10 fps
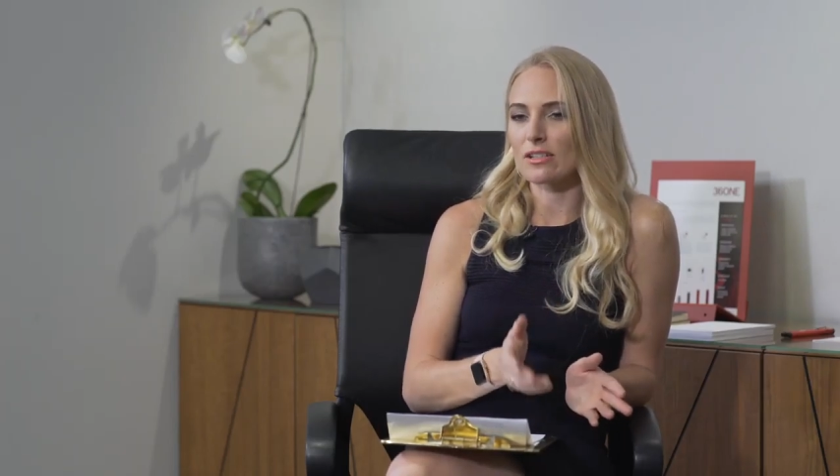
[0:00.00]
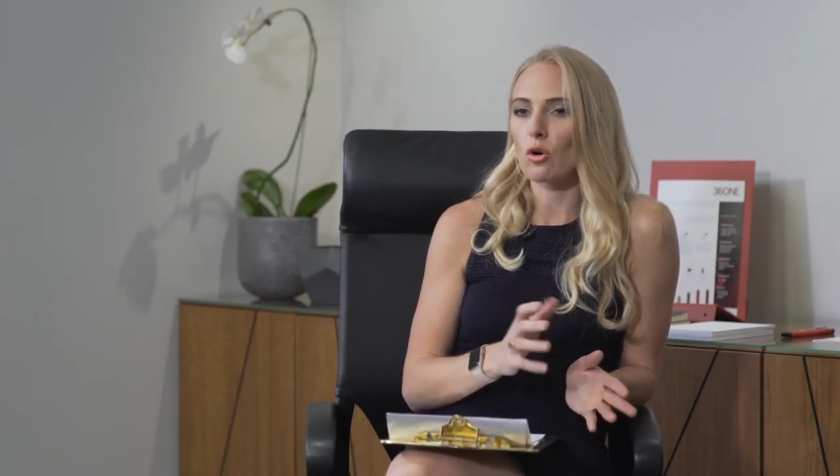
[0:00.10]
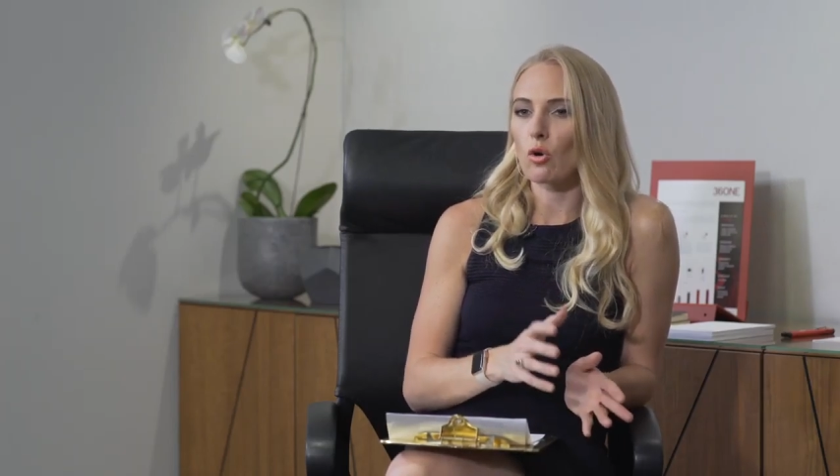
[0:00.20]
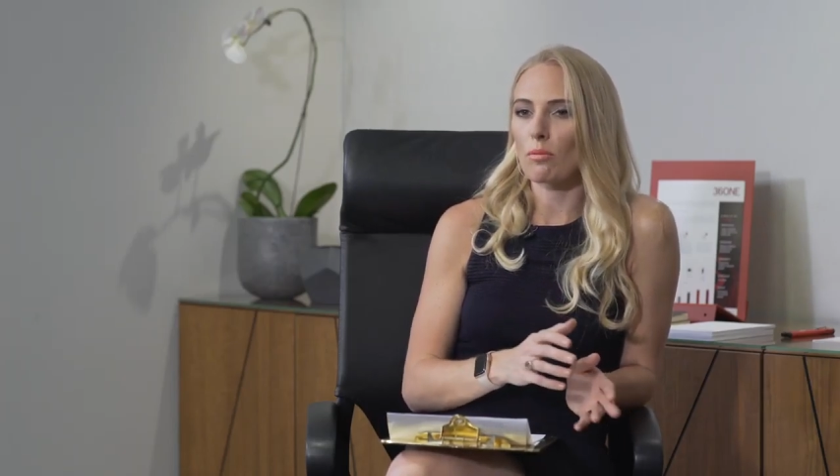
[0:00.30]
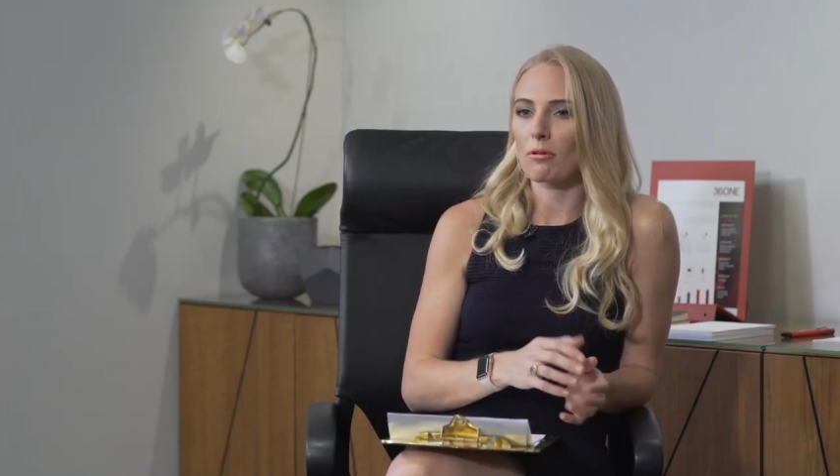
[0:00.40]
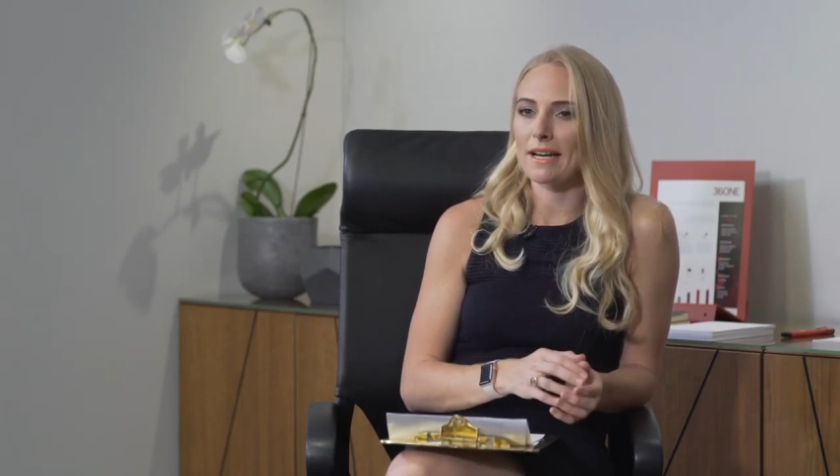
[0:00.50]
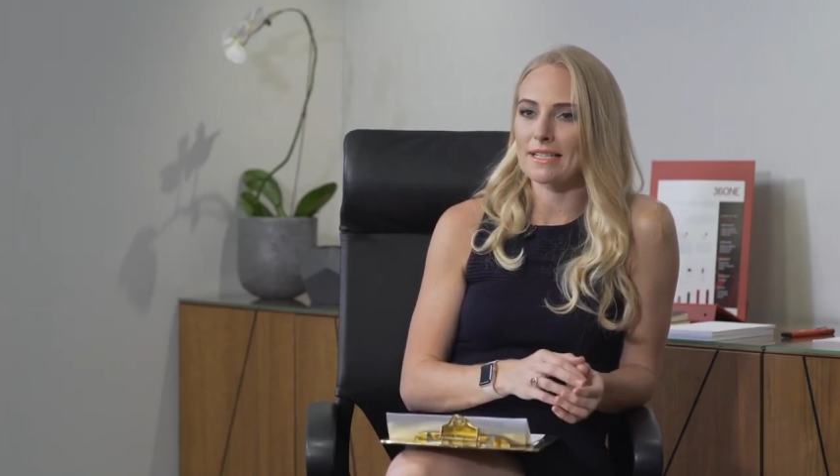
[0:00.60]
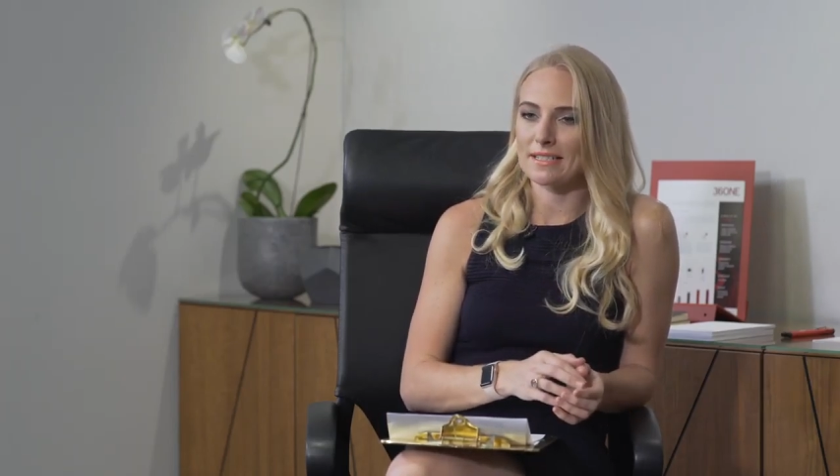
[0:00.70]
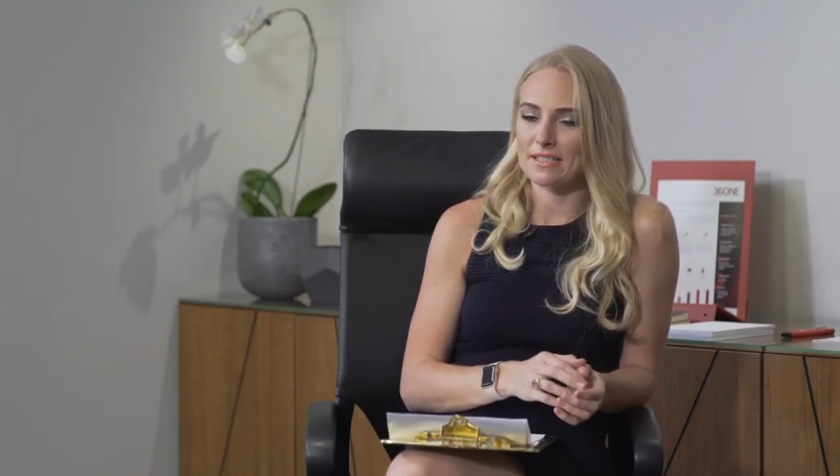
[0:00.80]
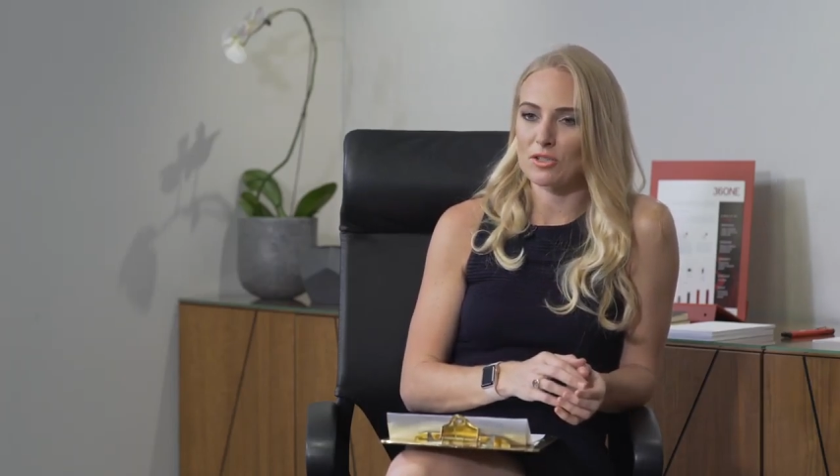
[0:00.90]

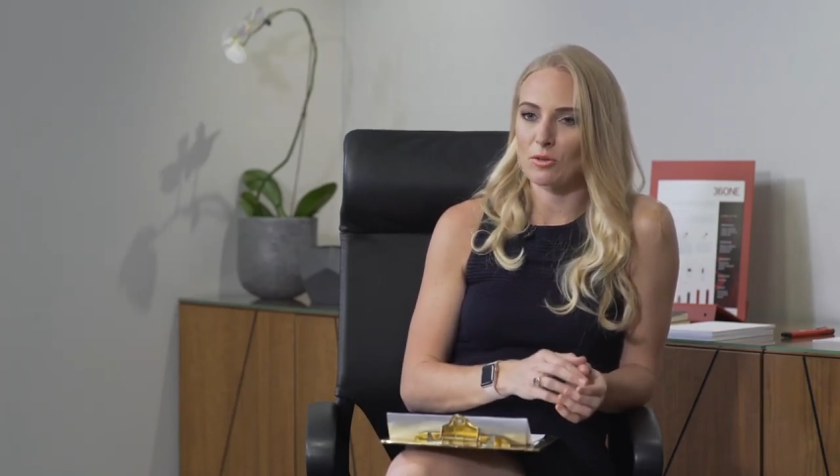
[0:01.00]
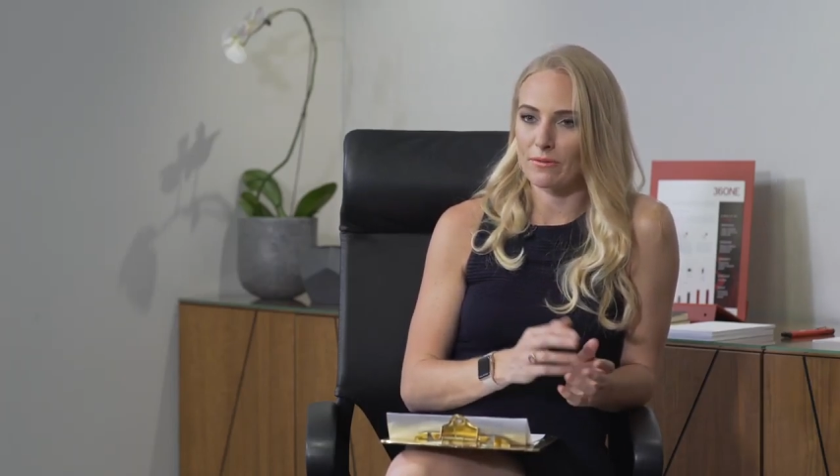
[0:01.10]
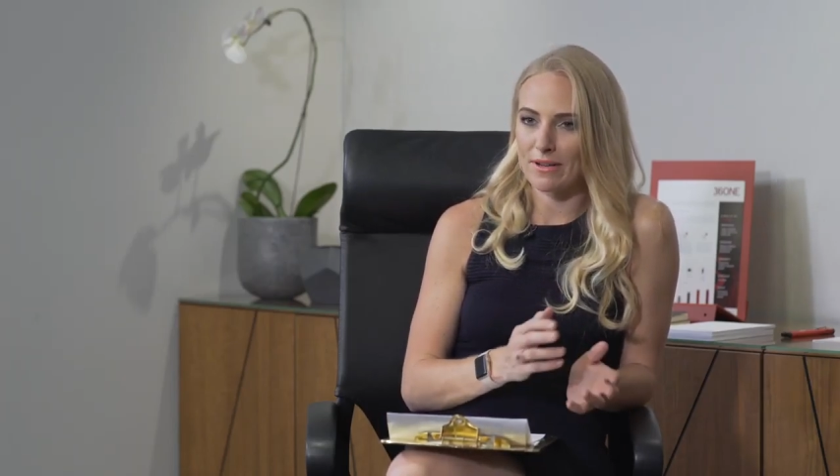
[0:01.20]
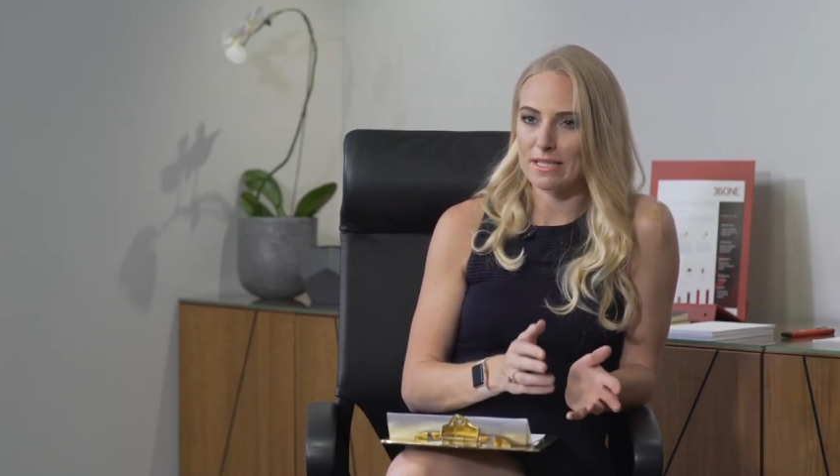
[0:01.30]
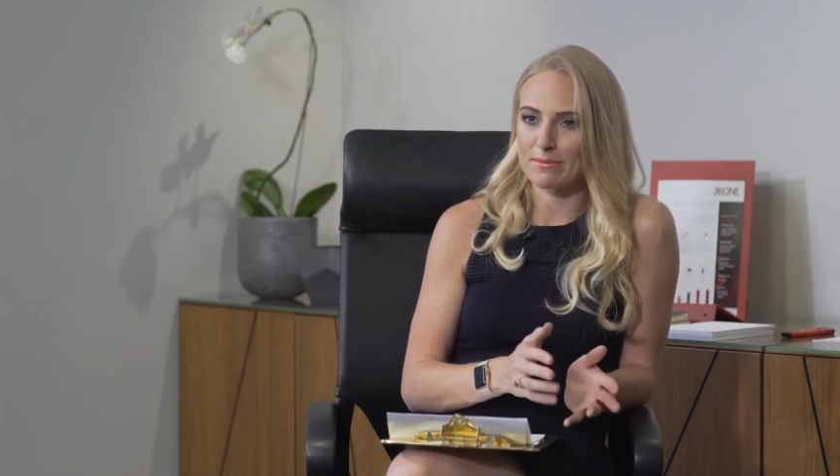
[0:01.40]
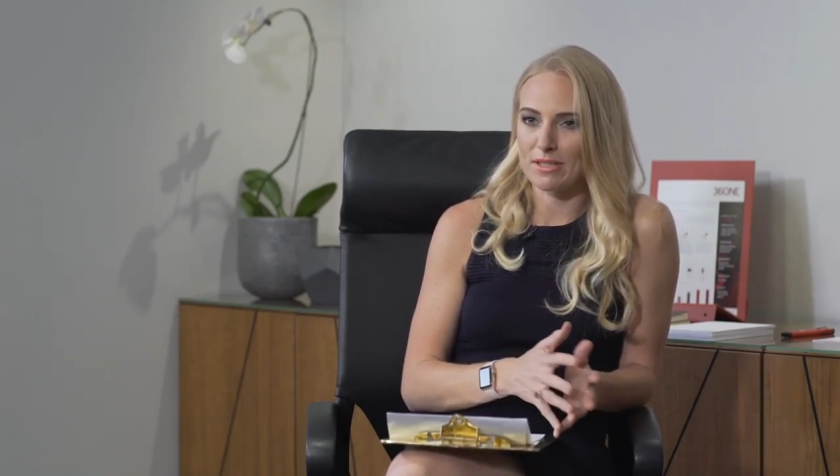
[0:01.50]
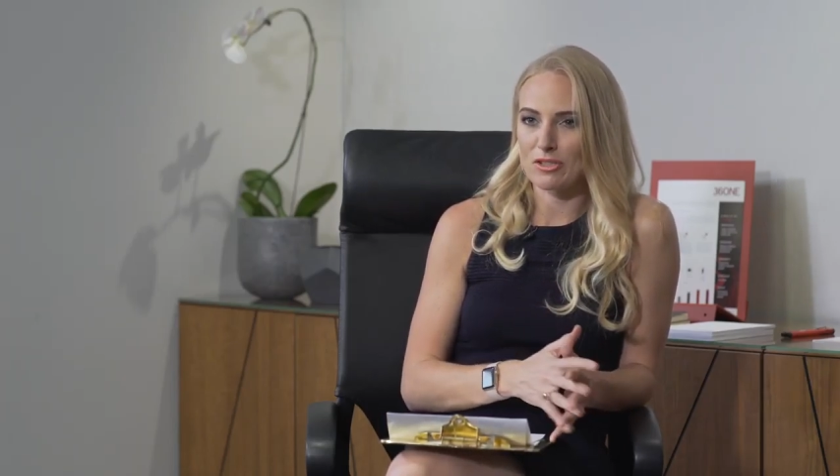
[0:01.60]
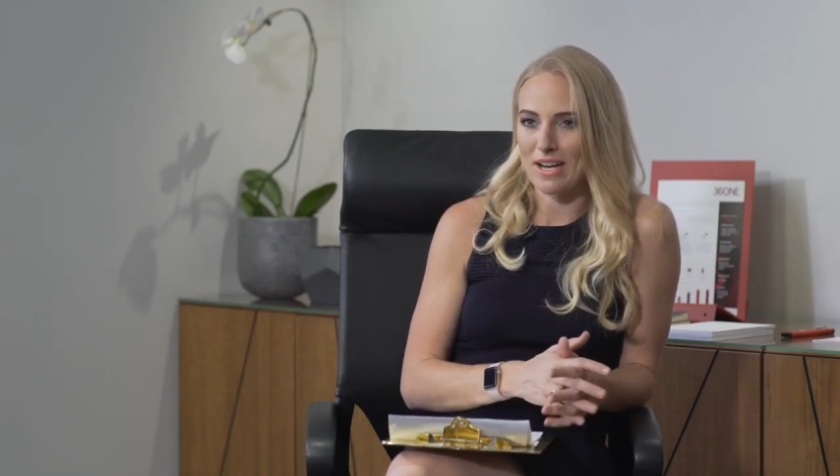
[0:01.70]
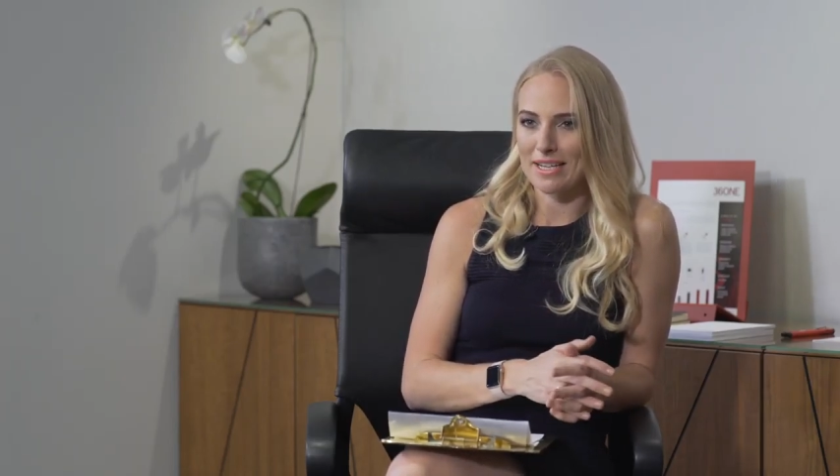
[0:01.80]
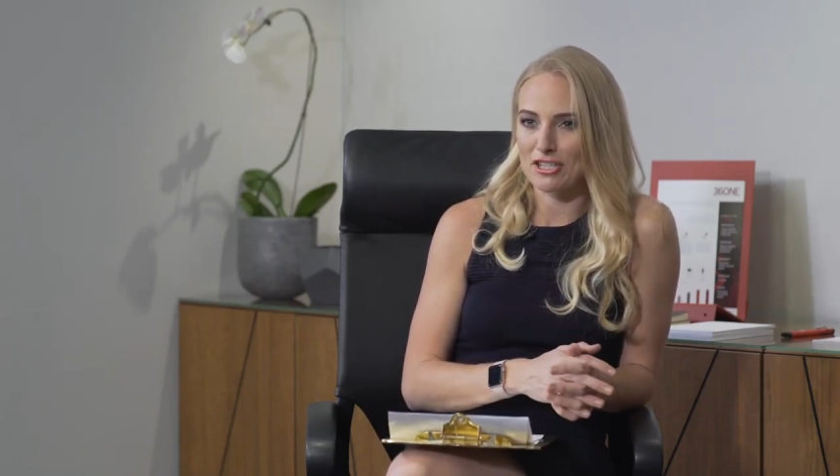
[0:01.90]
incorporated into your investment
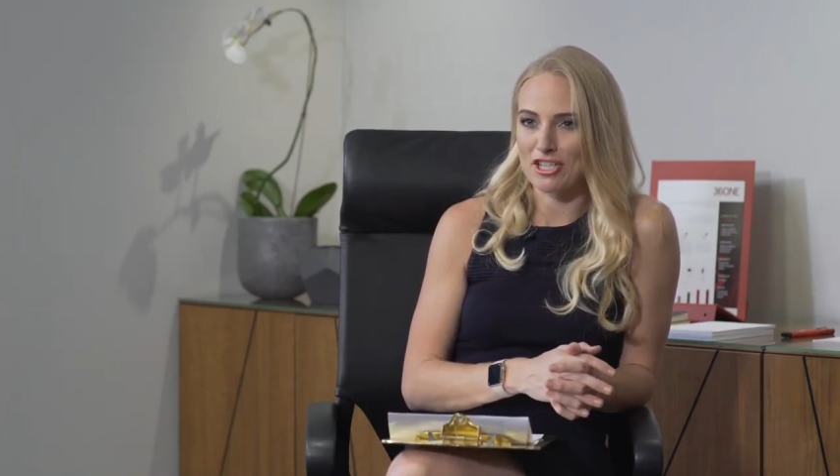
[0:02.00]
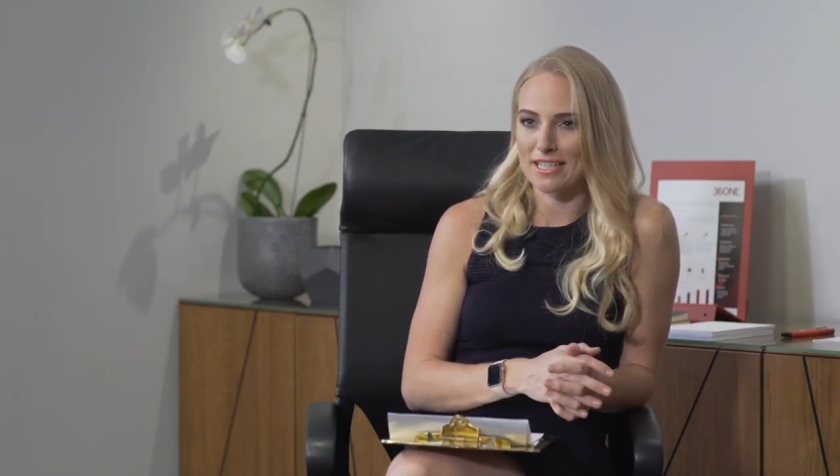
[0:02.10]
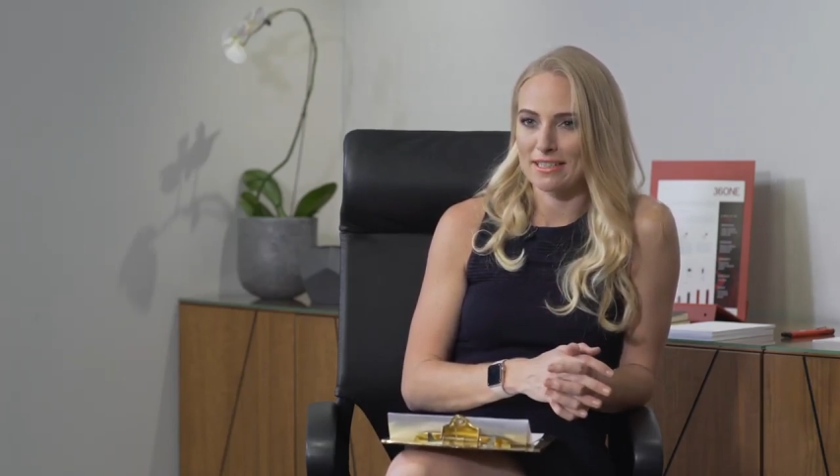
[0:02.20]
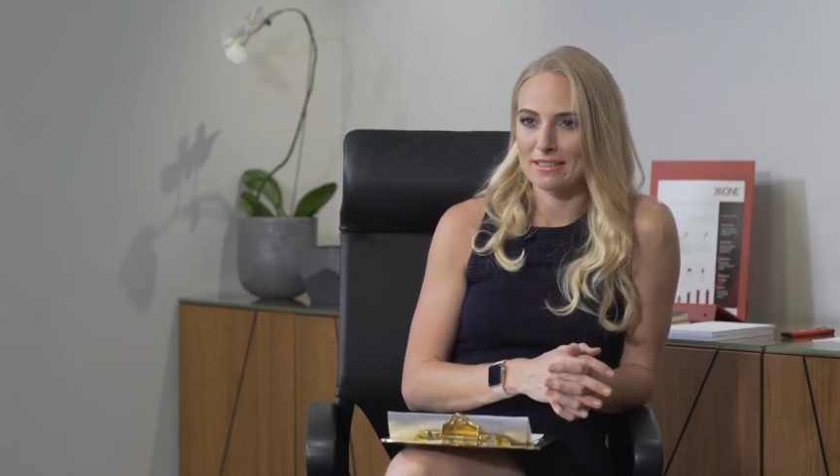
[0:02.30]
strategy?